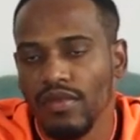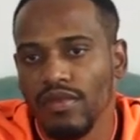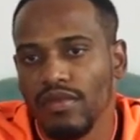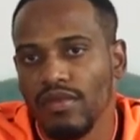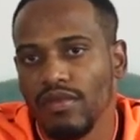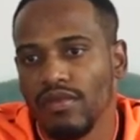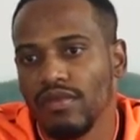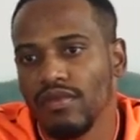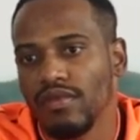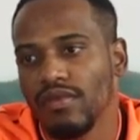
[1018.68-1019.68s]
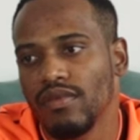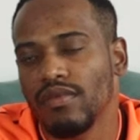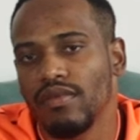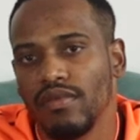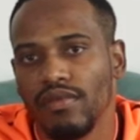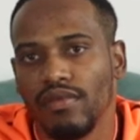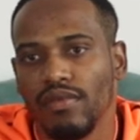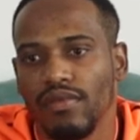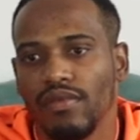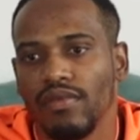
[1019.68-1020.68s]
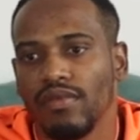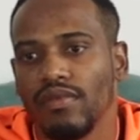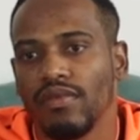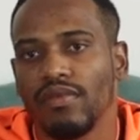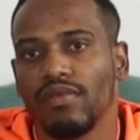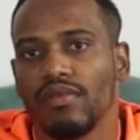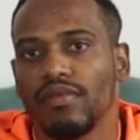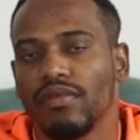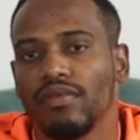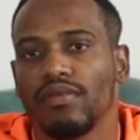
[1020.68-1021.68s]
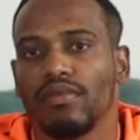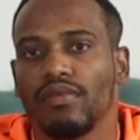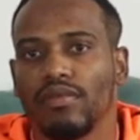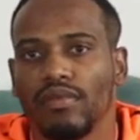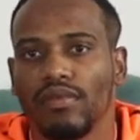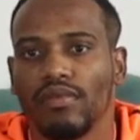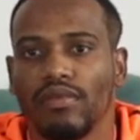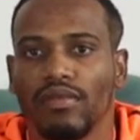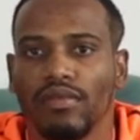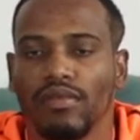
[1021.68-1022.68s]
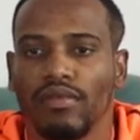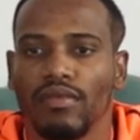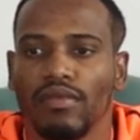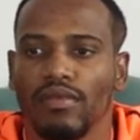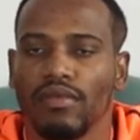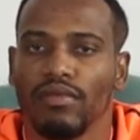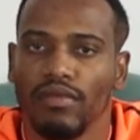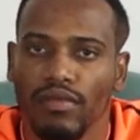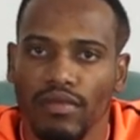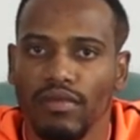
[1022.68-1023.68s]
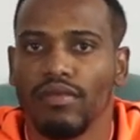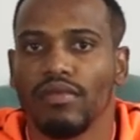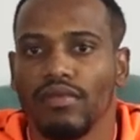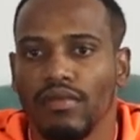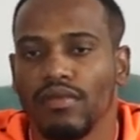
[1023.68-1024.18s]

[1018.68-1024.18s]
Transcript: This person isn't speaking.